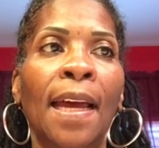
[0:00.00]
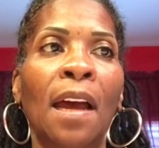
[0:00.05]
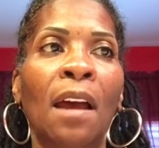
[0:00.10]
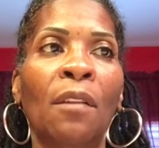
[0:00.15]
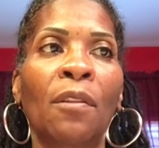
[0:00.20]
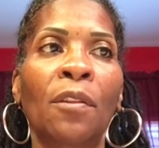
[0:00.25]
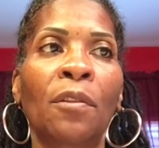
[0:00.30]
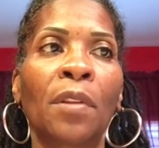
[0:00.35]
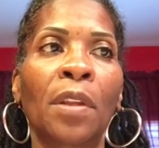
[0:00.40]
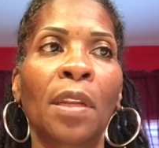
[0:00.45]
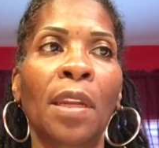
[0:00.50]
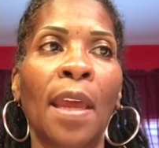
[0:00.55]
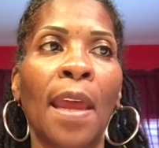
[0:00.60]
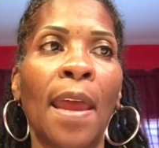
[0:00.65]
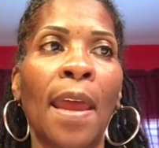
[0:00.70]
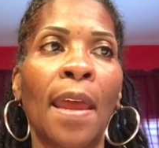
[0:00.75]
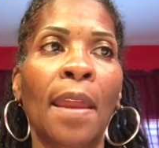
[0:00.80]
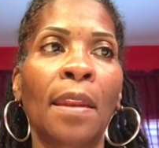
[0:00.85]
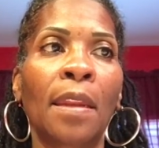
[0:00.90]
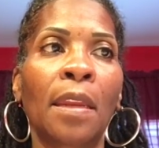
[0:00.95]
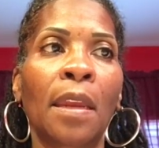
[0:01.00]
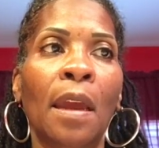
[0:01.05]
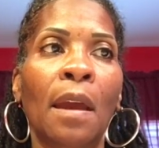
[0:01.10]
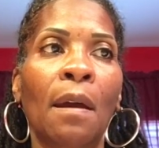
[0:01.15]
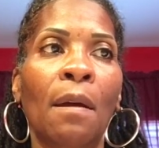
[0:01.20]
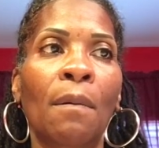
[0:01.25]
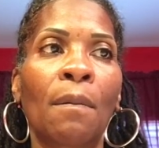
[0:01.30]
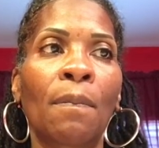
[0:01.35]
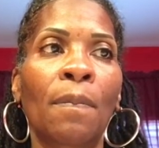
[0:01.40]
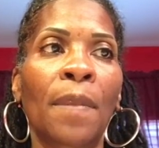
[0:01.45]
Other than that,
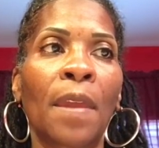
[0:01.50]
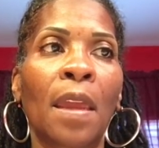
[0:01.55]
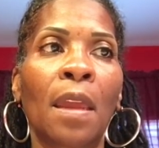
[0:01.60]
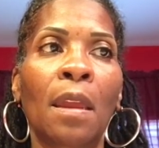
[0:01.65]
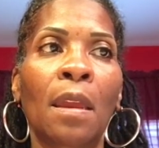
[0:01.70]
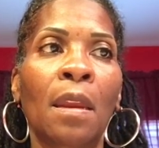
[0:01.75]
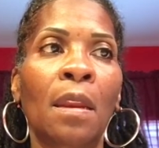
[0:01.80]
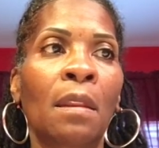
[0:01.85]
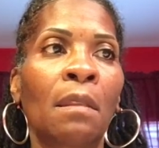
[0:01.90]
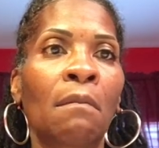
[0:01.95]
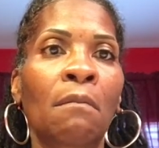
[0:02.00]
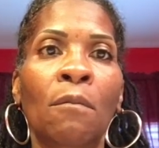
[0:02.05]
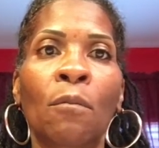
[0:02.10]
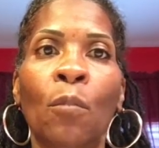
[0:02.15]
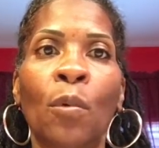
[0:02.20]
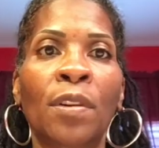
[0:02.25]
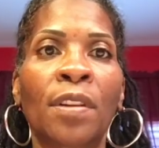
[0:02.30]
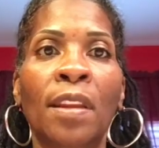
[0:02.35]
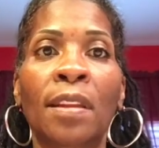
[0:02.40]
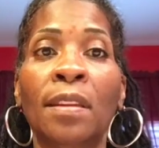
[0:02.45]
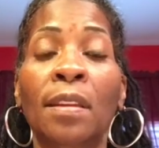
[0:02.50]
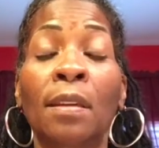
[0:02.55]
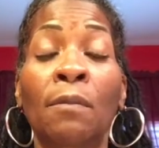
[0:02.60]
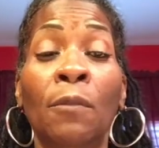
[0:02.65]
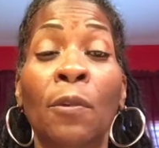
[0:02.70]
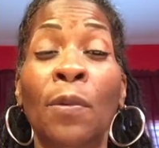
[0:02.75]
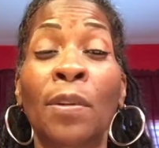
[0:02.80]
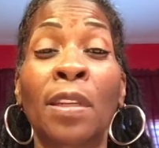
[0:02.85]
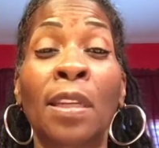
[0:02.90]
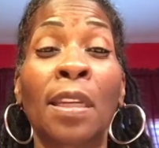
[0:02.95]
yeah. Then once
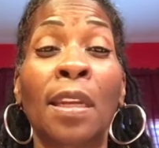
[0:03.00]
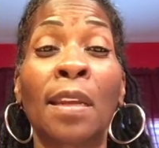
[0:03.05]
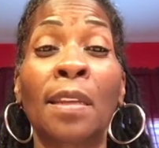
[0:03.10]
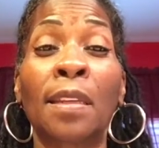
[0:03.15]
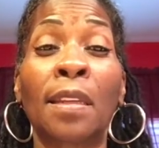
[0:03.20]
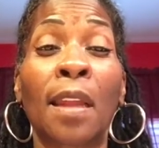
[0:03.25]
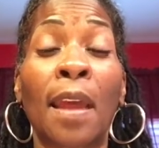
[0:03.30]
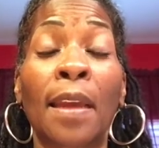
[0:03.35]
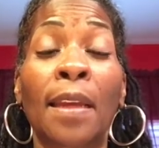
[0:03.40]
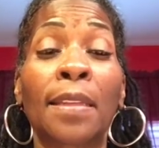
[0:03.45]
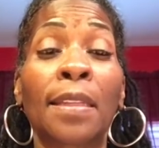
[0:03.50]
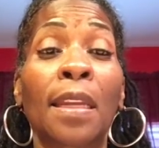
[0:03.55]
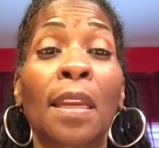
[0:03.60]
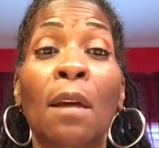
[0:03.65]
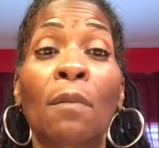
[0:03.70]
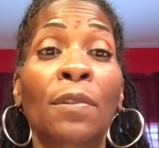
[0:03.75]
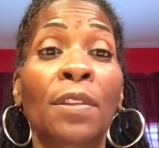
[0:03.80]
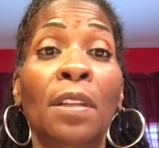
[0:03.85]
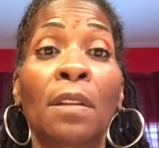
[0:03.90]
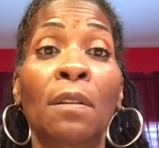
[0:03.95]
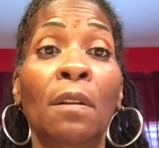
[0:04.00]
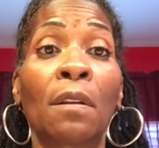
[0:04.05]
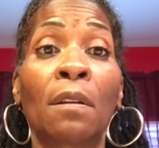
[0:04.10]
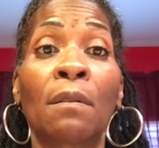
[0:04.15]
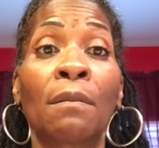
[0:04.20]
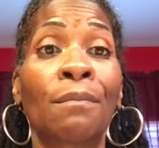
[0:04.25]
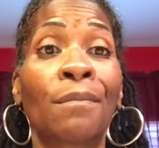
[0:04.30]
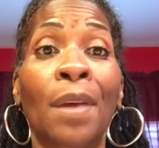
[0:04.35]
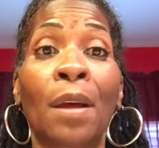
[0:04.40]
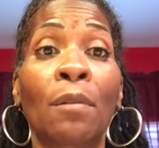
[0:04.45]
again, like I said, I was in
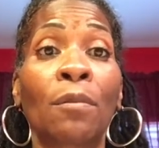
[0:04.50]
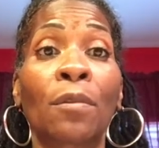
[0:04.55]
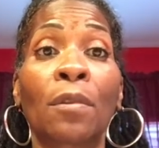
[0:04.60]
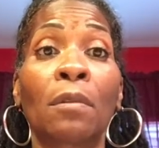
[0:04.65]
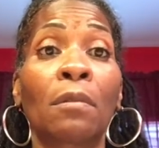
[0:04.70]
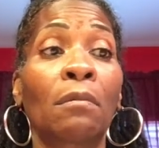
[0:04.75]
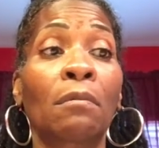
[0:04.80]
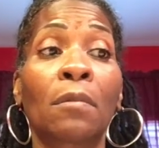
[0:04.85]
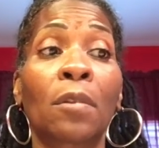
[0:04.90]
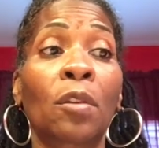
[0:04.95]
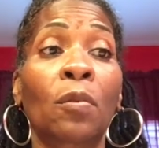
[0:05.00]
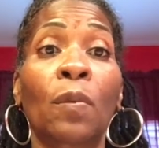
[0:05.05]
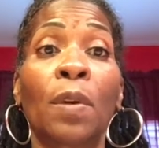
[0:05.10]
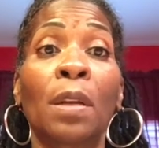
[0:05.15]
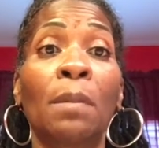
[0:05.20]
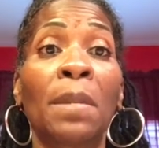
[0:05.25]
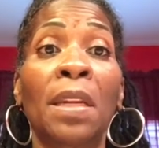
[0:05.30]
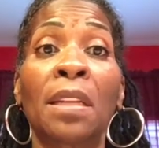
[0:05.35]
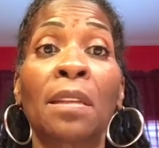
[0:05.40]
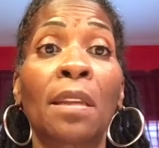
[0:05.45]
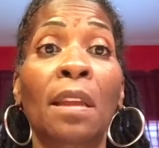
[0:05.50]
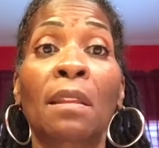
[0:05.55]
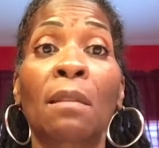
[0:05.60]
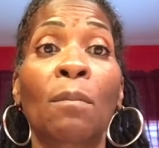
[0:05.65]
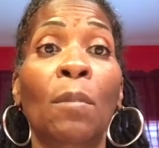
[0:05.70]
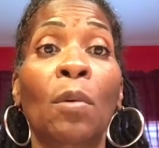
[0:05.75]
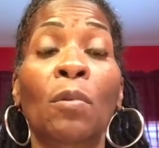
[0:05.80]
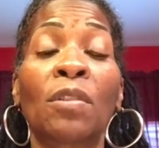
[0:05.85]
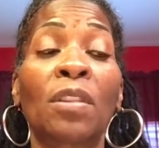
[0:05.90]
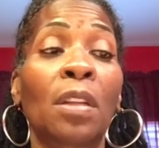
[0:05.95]
there about 20 minutes at the
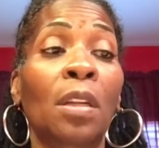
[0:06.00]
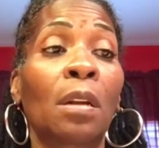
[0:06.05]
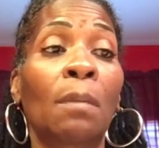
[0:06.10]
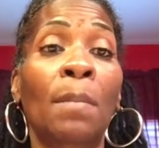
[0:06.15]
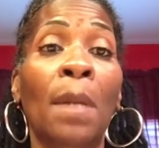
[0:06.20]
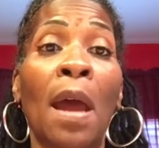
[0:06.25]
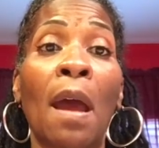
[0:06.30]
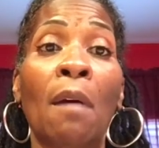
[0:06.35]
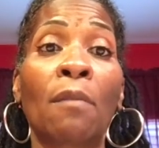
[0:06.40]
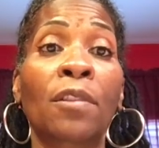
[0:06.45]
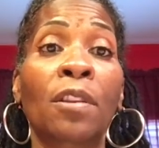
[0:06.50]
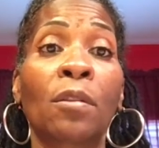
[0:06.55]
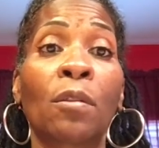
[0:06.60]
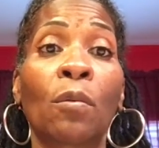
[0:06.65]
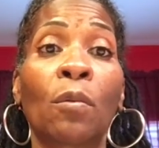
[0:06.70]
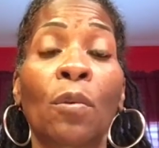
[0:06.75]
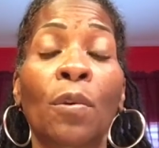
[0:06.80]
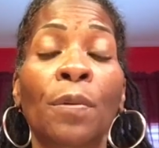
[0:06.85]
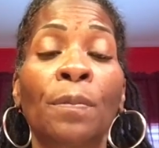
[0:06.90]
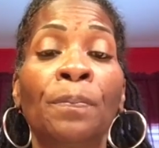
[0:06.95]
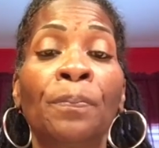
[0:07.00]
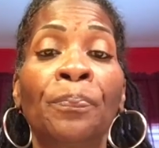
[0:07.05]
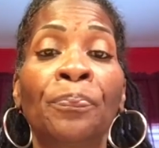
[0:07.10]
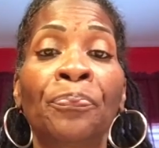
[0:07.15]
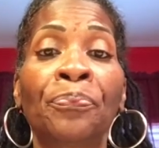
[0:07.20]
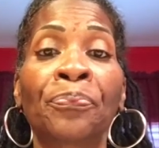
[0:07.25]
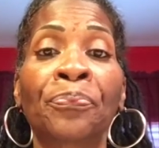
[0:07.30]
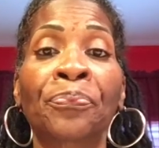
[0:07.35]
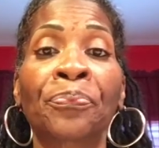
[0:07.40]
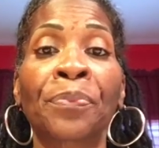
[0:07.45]
most, and I'm out the door.
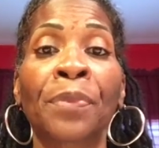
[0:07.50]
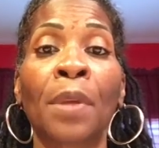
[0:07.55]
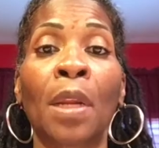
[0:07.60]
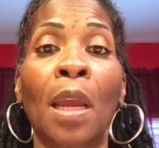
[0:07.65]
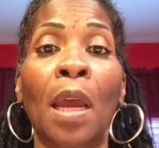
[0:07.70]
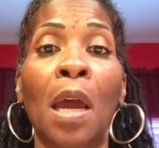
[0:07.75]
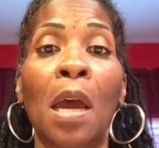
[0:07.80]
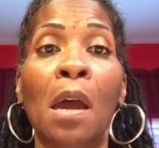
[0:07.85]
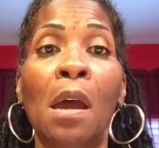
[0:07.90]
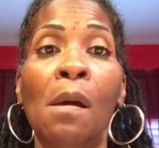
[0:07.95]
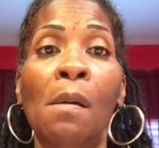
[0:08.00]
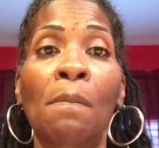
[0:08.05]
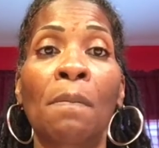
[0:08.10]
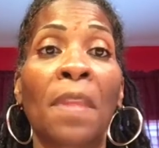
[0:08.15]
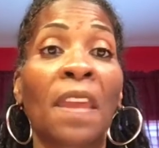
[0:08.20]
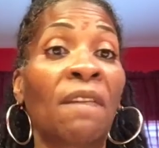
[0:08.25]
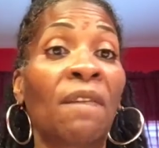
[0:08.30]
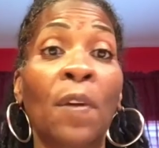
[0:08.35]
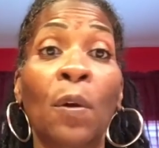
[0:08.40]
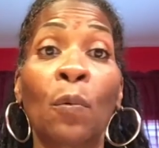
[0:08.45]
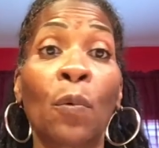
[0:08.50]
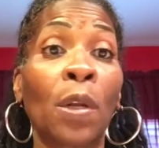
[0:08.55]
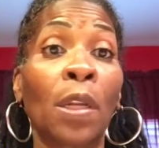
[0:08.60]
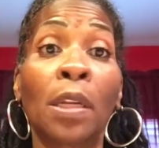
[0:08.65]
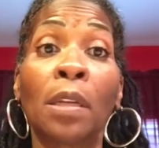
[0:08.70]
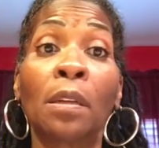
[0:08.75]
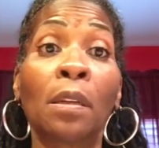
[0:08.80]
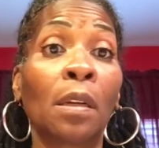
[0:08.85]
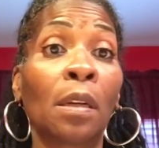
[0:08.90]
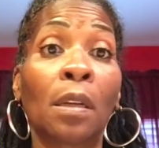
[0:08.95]
They feel really
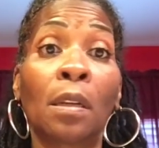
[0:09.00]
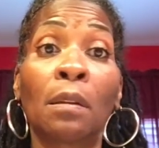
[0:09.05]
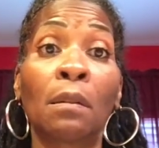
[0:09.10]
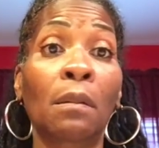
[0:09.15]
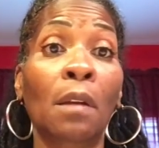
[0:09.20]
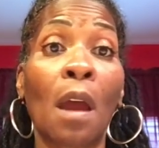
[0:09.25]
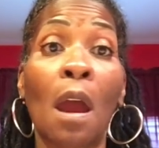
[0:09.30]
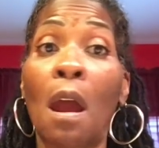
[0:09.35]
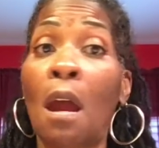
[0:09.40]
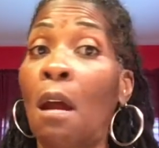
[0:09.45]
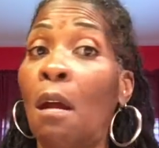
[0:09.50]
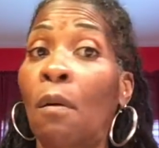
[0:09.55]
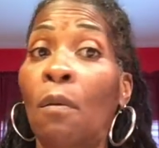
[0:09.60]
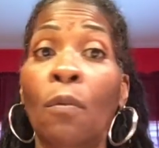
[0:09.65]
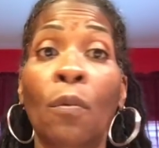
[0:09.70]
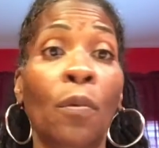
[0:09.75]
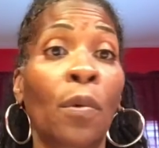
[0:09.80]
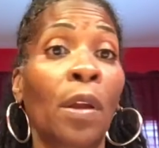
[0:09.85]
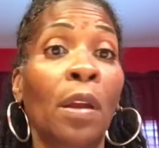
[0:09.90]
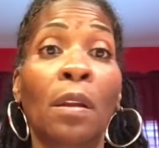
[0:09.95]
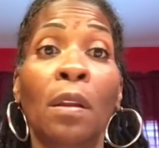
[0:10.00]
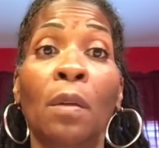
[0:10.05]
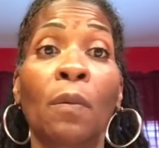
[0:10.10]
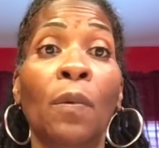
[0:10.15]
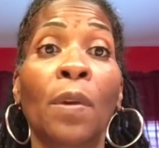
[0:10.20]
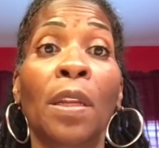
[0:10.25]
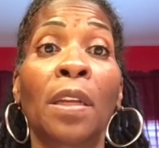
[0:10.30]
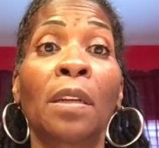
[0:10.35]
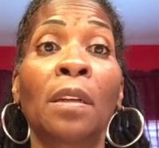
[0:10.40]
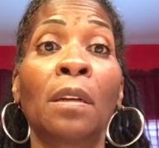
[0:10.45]
good. Really,
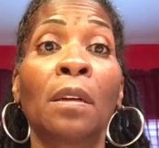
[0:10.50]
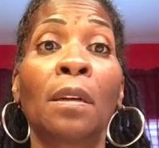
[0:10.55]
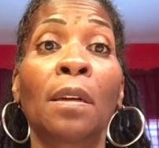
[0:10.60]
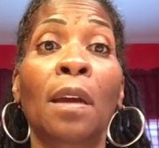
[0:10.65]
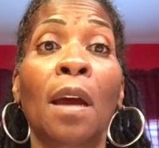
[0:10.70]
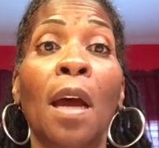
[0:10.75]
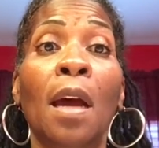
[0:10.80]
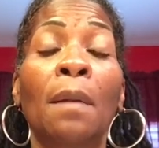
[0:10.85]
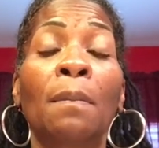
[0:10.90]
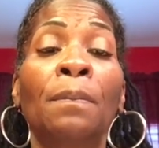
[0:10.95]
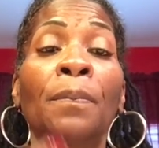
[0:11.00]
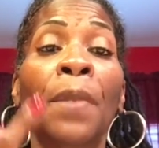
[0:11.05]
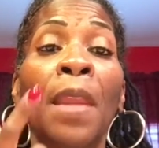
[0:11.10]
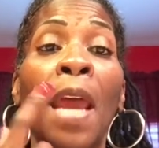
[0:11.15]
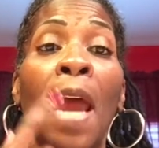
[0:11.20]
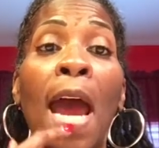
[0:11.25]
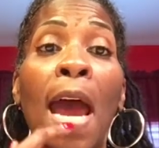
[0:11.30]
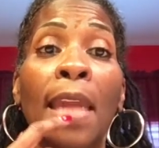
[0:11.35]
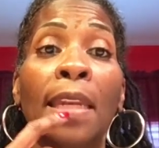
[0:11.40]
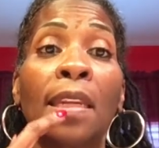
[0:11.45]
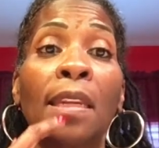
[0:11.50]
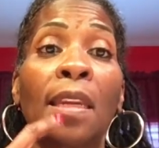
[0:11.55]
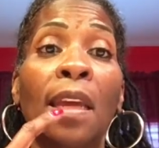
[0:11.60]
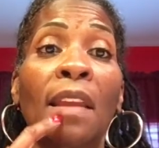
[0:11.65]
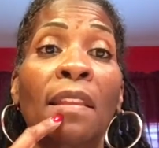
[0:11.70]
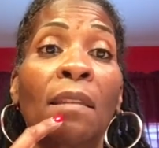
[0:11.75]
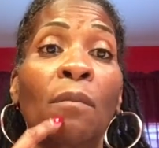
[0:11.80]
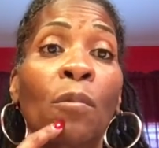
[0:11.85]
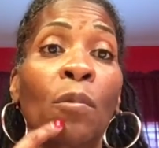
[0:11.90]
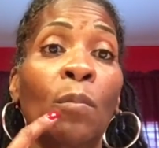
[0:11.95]
really good. I did have
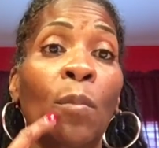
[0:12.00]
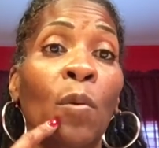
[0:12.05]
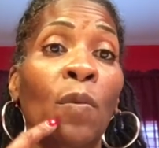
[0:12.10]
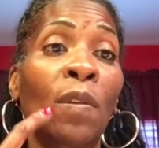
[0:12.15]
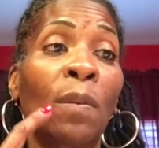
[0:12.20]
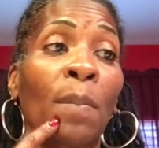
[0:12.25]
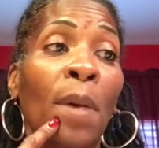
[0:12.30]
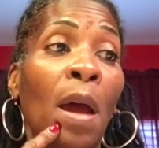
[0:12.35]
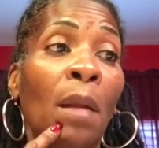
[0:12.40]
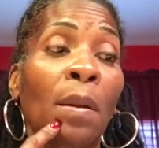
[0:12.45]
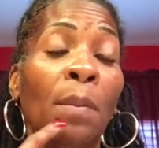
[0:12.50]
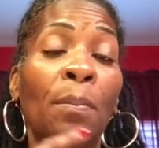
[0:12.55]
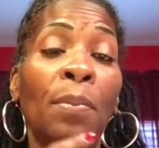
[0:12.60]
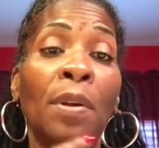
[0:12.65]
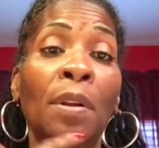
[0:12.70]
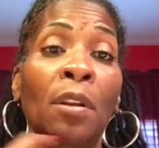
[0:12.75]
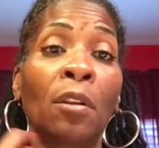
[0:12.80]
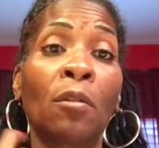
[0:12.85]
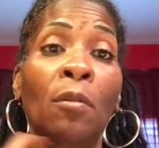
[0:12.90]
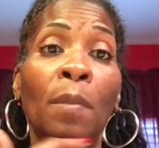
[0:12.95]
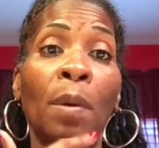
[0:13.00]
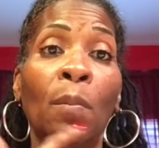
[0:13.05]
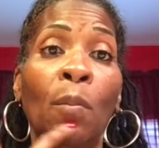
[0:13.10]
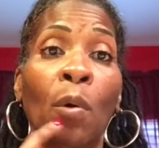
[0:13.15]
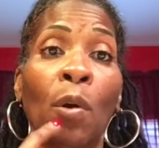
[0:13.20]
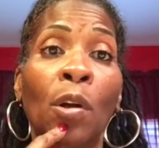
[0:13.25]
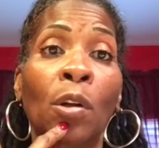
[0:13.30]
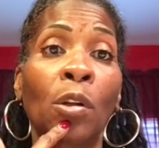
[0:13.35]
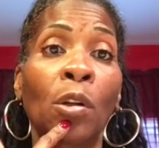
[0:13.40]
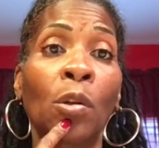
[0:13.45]
to remove the bottom and put a little bit
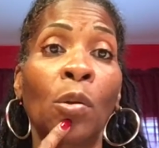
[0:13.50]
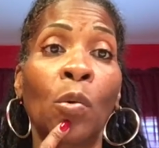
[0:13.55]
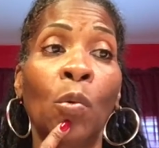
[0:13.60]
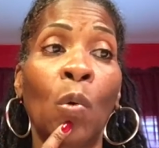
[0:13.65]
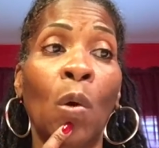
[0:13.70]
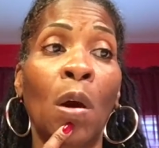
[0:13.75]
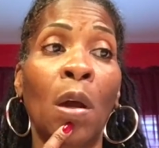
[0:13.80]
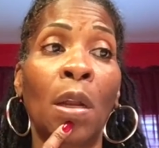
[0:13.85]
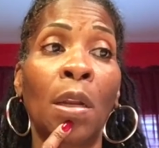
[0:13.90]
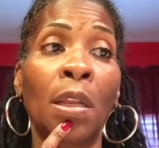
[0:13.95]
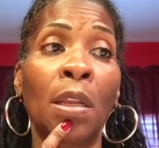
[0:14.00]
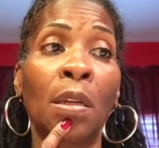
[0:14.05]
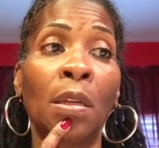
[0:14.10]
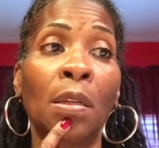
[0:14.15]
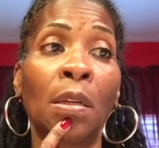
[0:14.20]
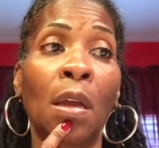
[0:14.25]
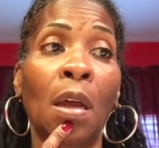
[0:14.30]
more glue on it.